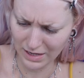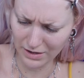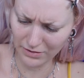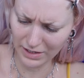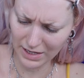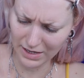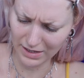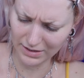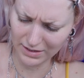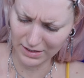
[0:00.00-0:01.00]
I don't get
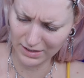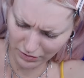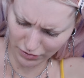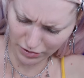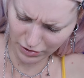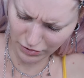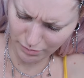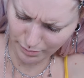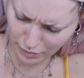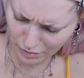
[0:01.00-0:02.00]
it. Should I
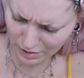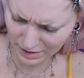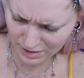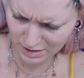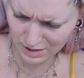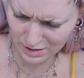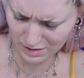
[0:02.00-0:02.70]
just pull it?